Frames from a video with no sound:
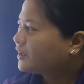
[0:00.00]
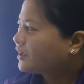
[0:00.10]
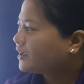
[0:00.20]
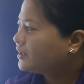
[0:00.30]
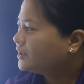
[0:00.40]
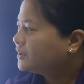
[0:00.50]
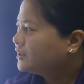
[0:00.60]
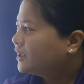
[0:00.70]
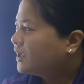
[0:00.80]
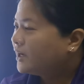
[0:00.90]
okay?
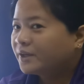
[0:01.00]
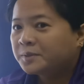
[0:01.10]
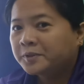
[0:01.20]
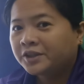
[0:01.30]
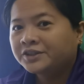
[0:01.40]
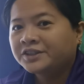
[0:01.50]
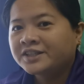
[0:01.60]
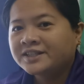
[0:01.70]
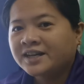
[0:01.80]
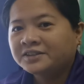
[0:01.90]
I hope you
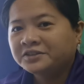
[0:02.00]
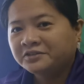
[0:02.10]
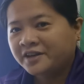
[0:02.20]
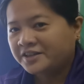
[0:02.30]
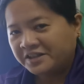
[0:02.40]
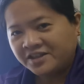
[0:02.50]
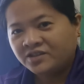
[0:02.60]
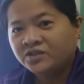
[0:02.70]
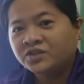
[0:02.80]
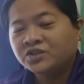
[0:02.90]
understand already.
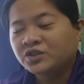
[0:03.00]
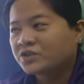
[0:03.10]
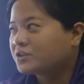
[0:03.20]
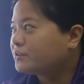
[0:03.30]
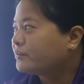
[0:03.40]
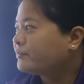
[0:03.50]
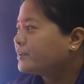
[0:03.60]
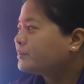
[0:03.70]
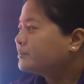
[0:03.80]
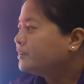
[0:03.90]
This is just a
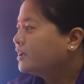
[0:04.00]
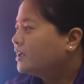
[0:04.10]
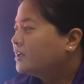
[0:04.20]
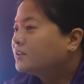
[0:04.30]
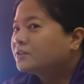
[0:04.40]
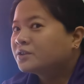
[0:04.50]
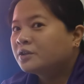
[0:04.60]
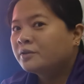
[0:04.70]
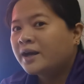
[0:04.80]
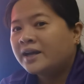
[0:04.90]
review.
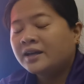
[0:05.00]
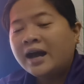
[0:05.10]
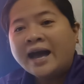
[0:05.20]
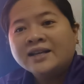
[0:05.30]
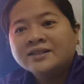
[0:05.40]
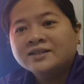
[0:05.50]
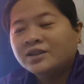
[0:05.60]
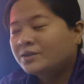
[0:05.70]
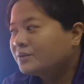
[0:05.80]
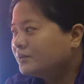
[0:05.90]
So I ask
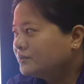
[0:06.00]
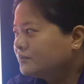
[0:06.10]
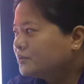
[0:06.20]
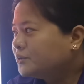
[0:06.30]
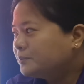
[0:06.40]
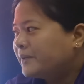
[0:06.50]
you, do